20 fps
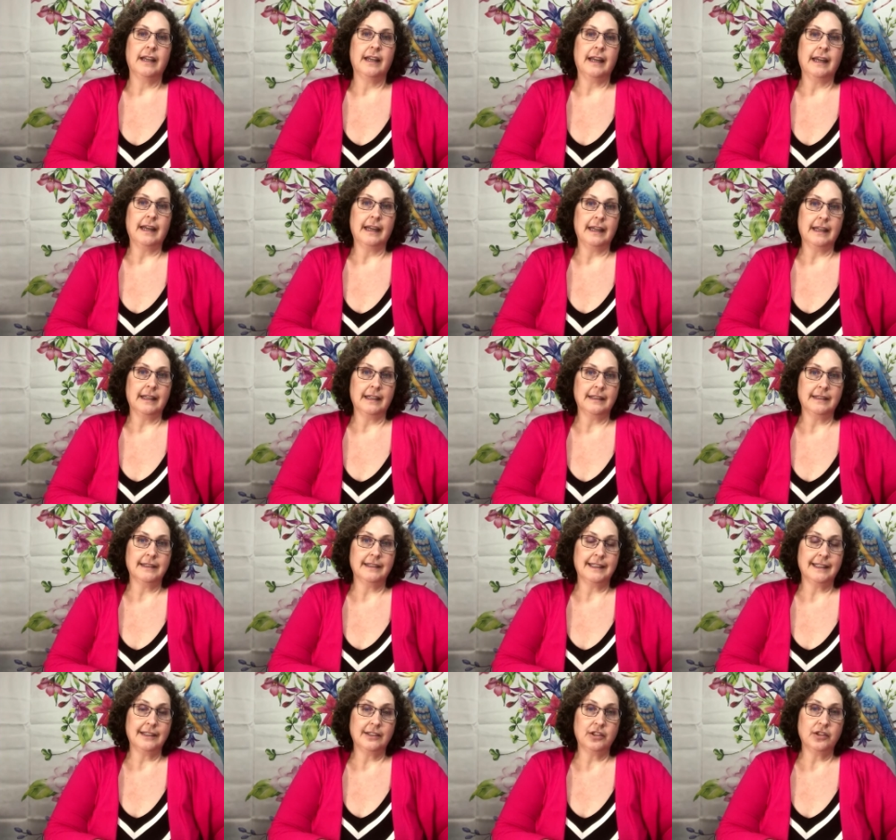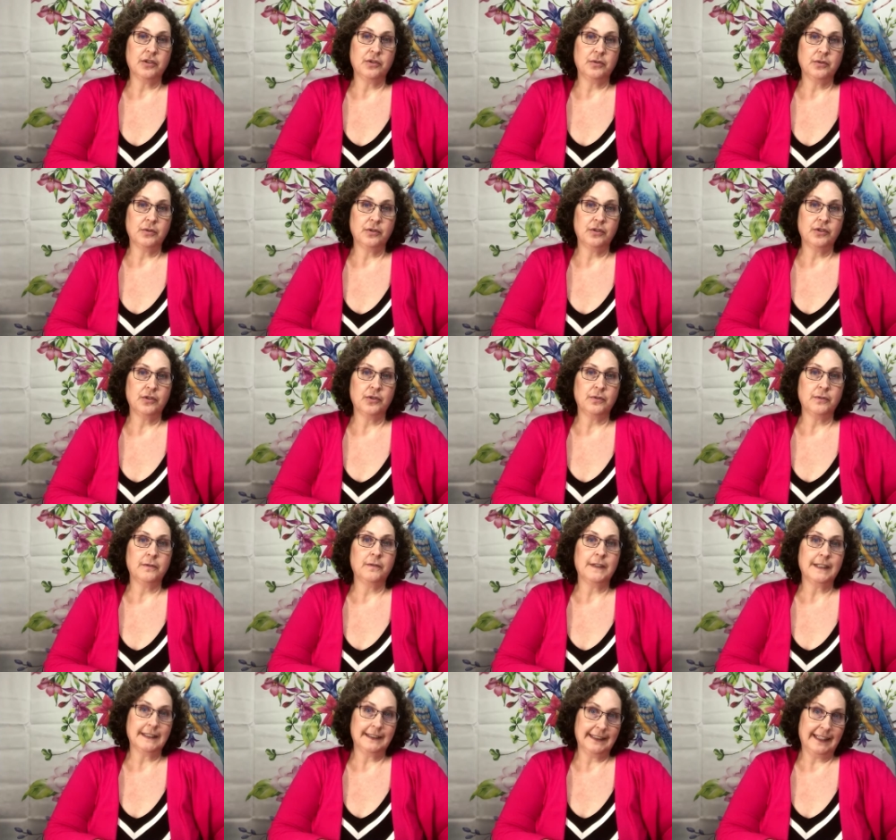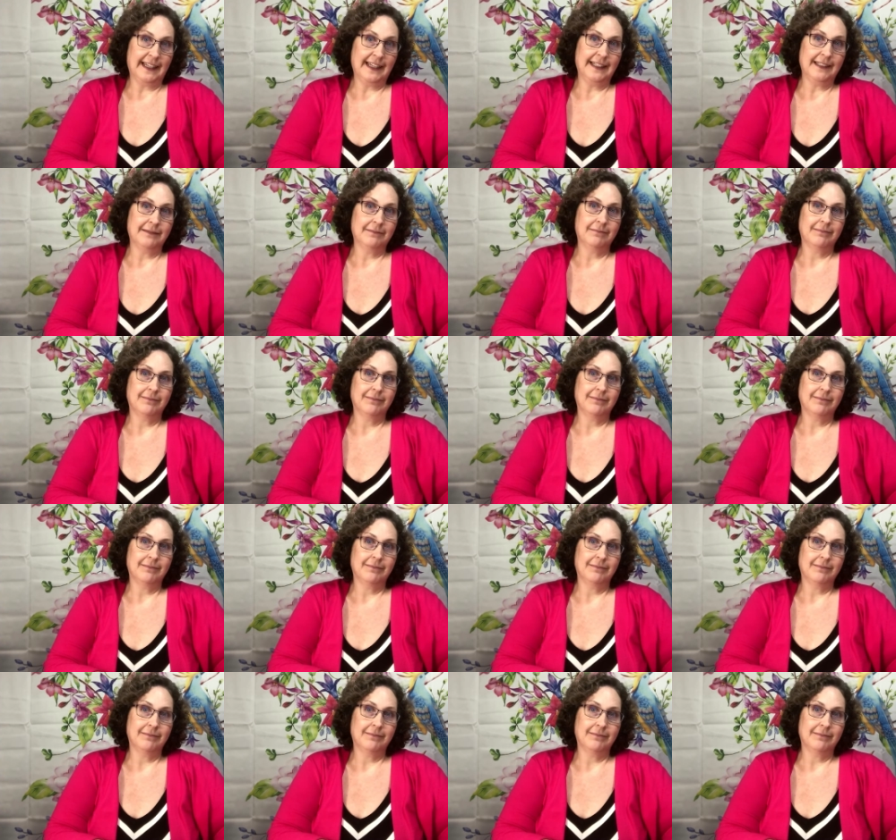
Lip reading: And stay tuned to fix that.